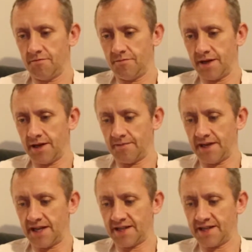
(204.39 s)
But I'm
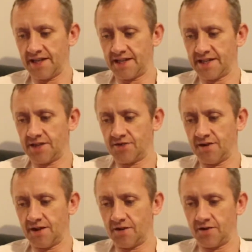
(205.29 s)
guessing it's
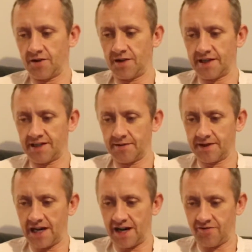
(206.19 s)
300. I'll see what
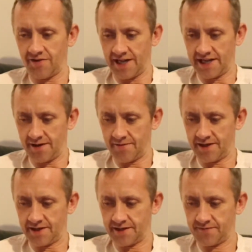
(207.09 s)
the halfway time is.